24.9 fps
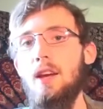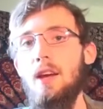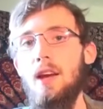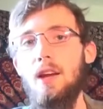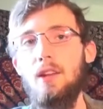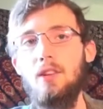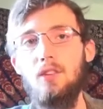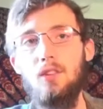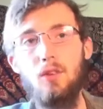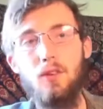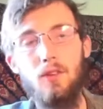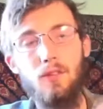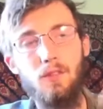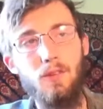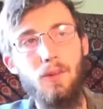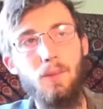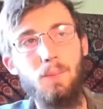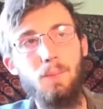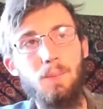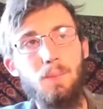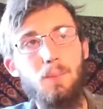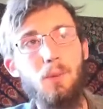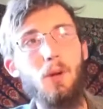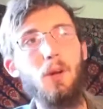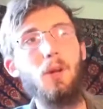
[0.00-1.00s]
and sort of
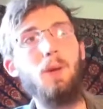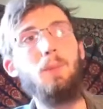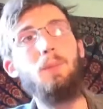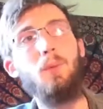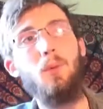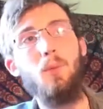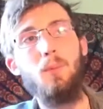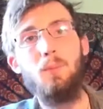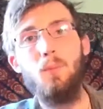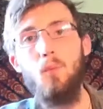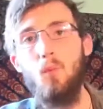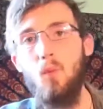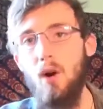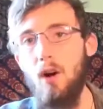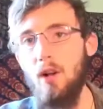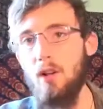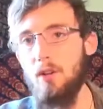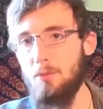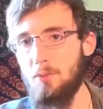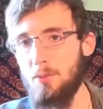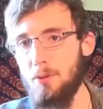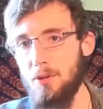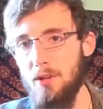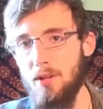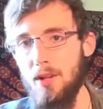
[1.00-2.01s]
put up a wall
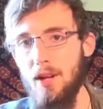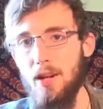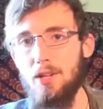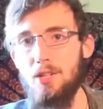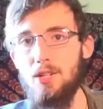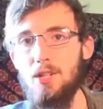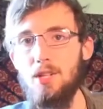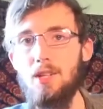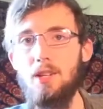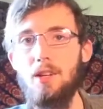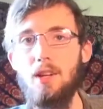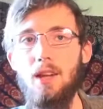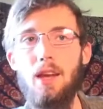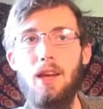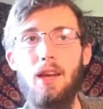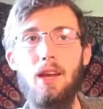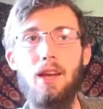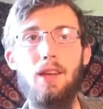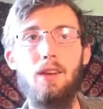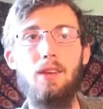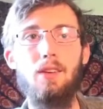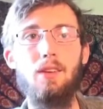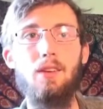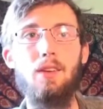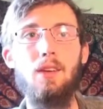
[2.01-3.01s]
of protection
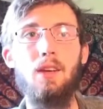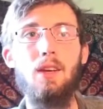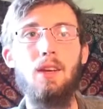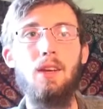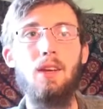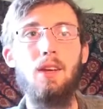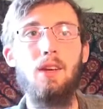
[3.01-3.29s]
and